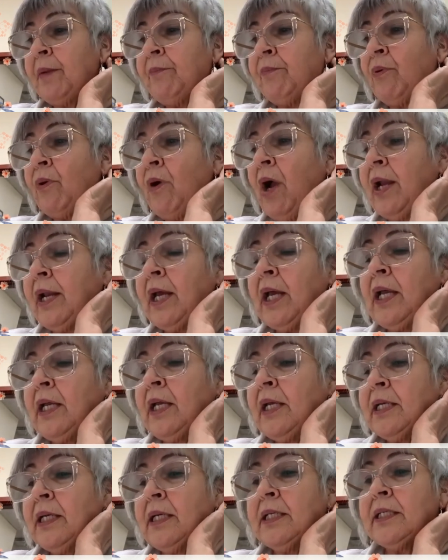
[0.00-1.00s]
Prana
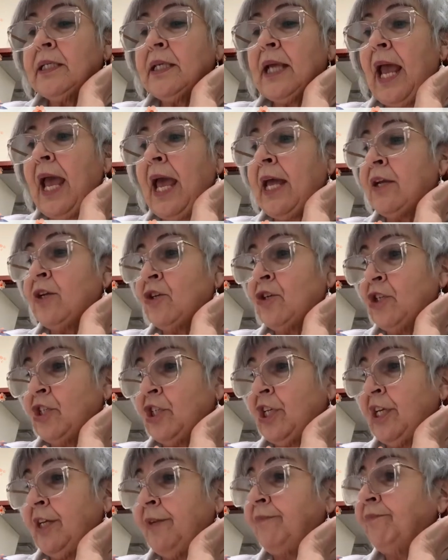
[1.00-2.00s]
is
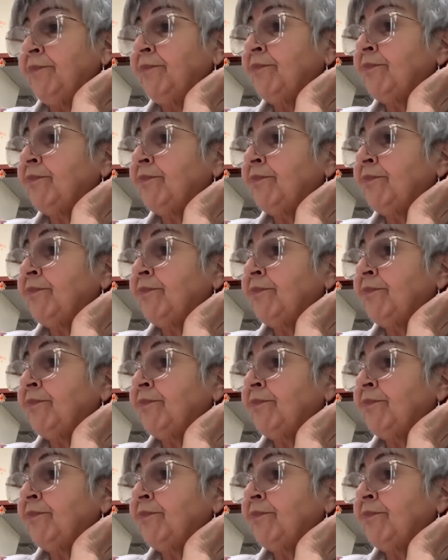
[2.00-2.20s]
energy.